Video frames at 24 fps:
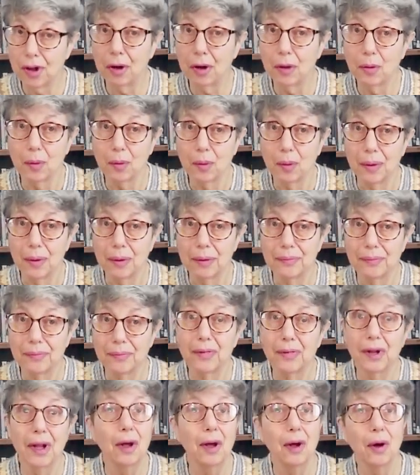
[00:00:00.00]
So,
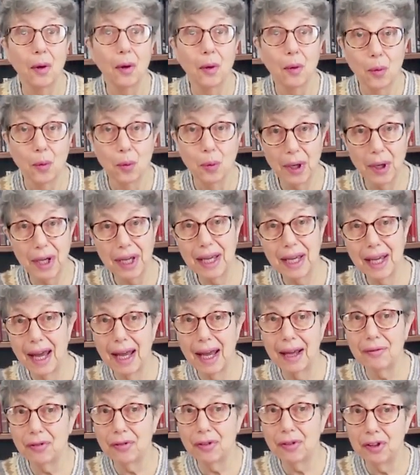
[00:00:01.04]
we
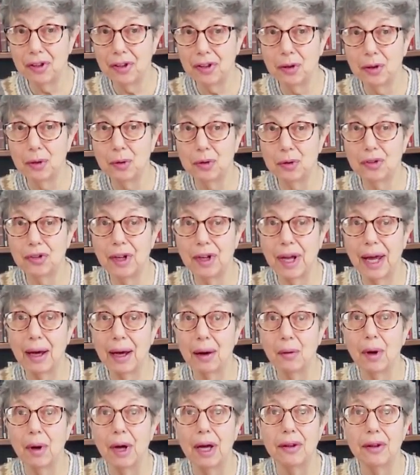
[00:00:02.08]
have the news
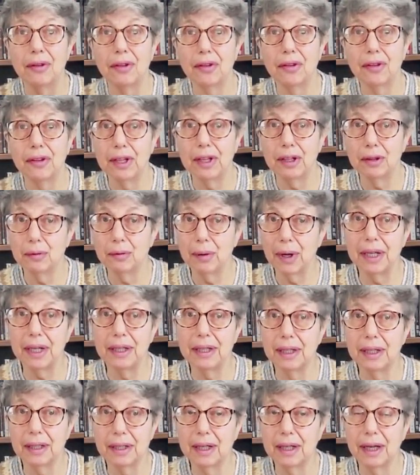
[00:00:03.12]
now that the
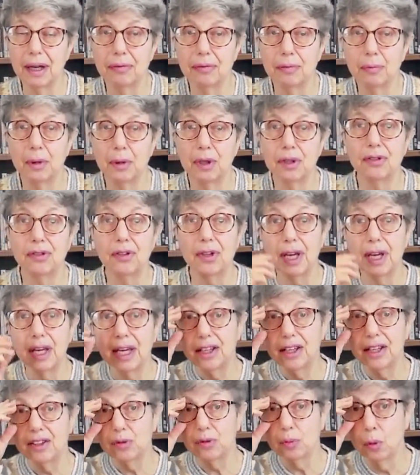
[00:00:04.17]
Iranian government
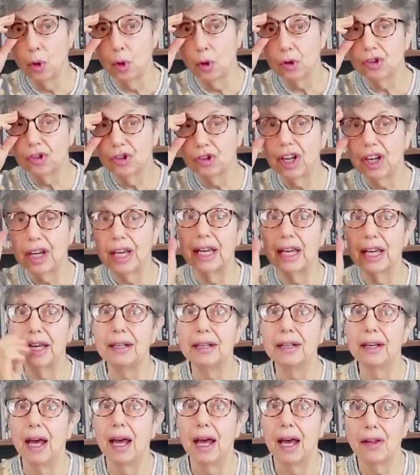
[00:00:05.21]
is more
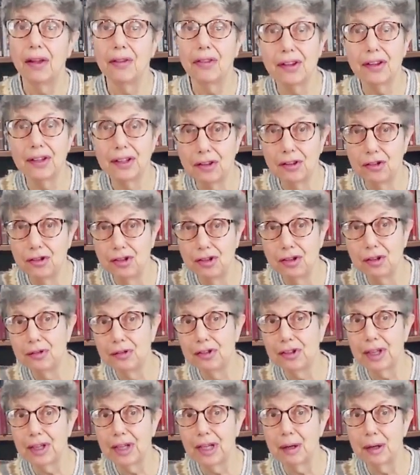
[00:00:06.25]
chicken than a
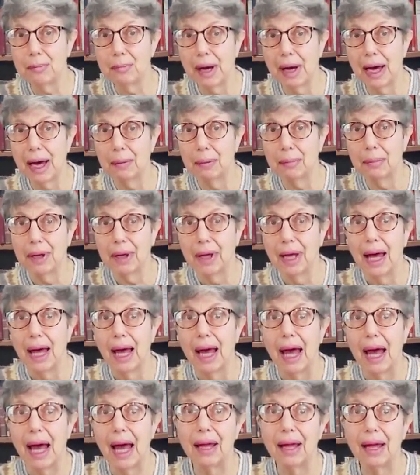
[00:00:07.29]
Juja kebab,
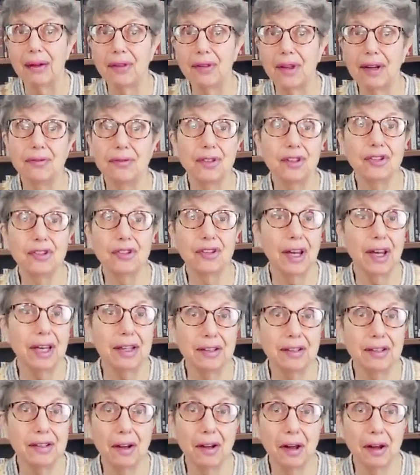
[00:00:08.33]
and they've
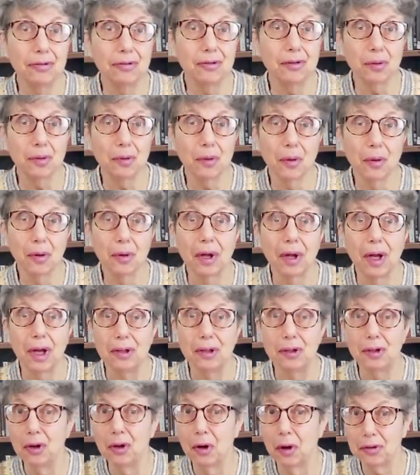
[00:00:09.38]
decided, after all,
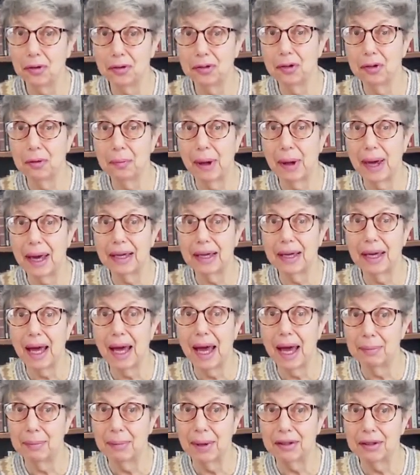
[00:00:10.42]
not to back
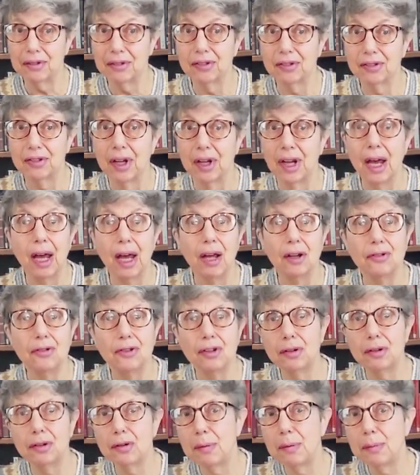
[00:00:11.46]
Hamas.
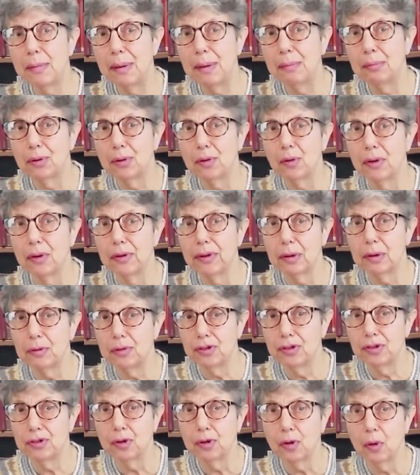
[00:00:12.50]
Do you remember all those
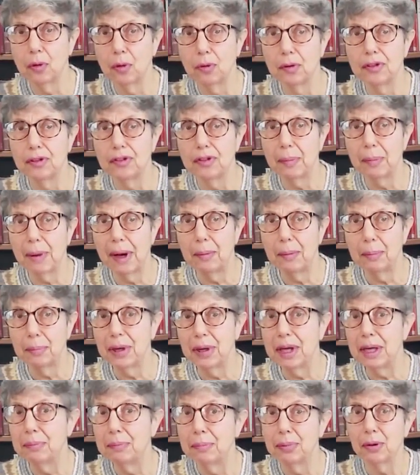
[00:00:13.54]
stories about
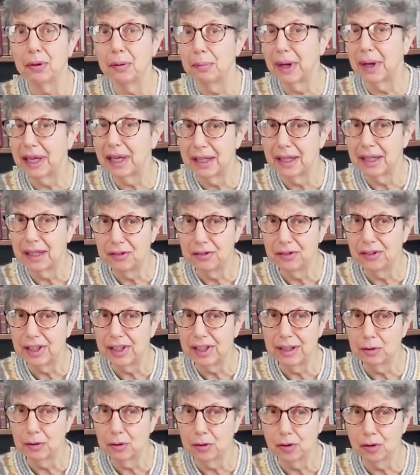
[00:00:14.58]
people making
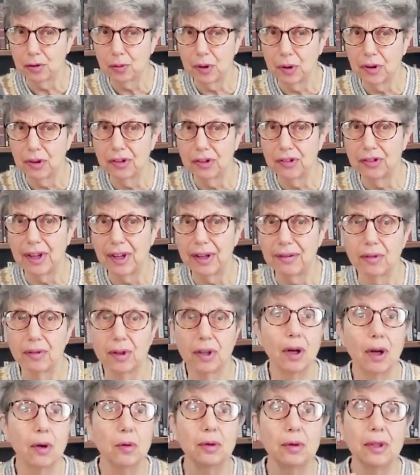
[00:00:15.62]
deals with the
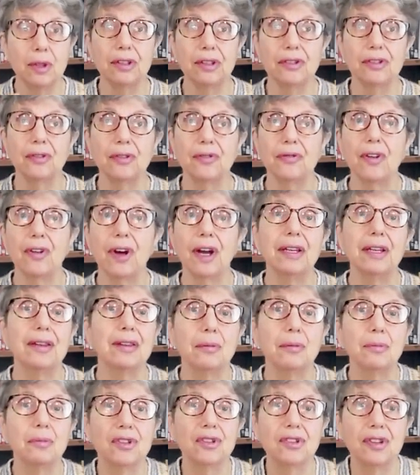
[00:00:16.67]
devil only to find
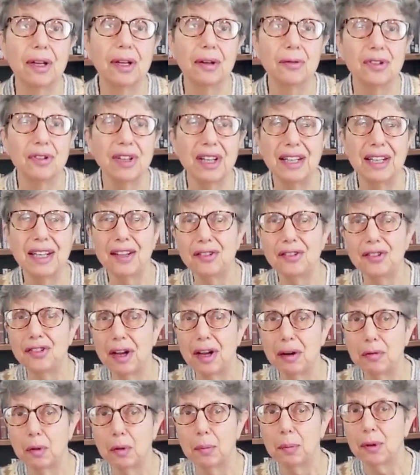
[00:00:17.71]
themselves in a
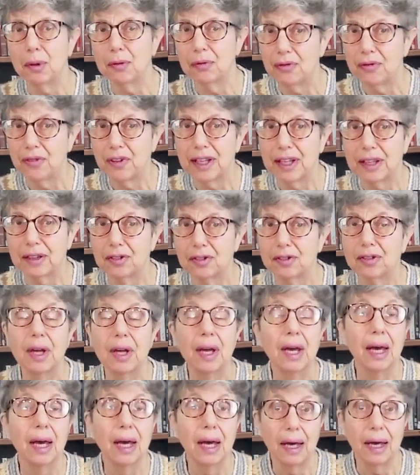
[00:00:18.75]
terrible fix?
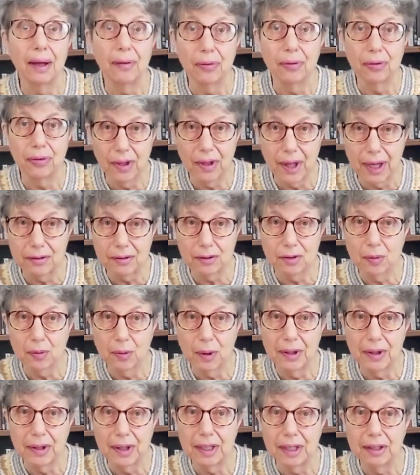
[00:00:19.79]
And that's
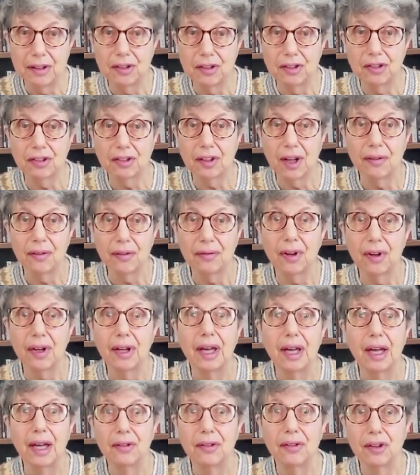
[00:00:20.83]
when they discover
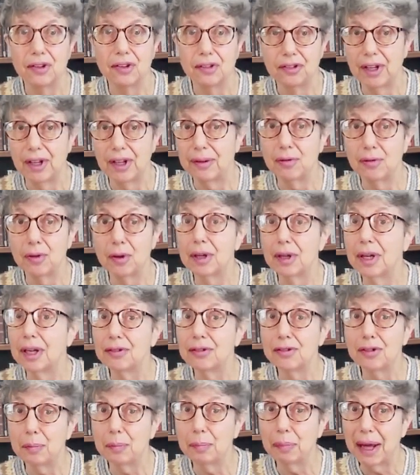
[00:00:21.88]
the devil
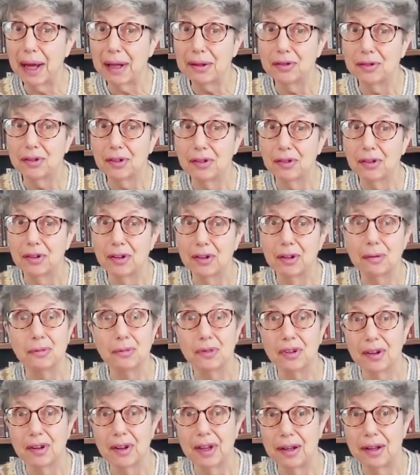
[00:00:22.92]
has abandoned them
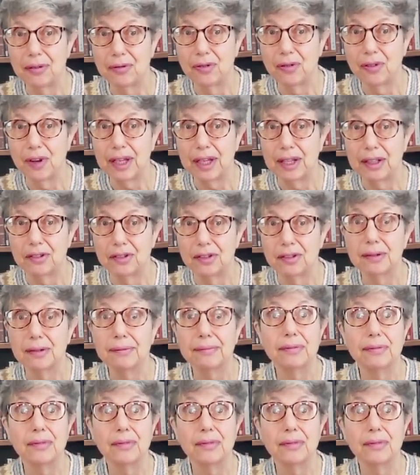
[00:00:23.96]
to their fate.